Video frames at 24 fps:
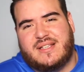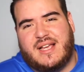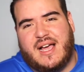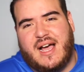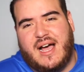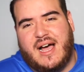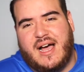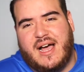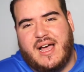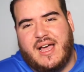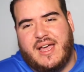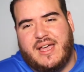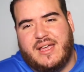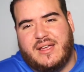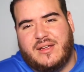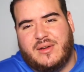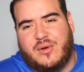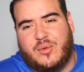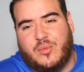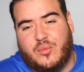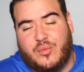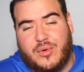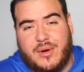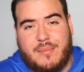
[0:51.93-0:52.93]
I
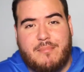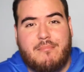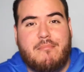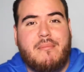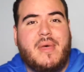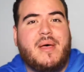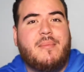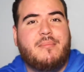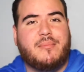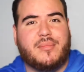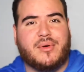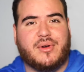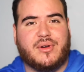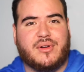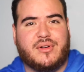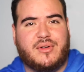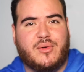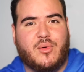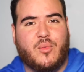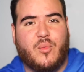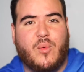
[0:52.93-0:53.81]
remembered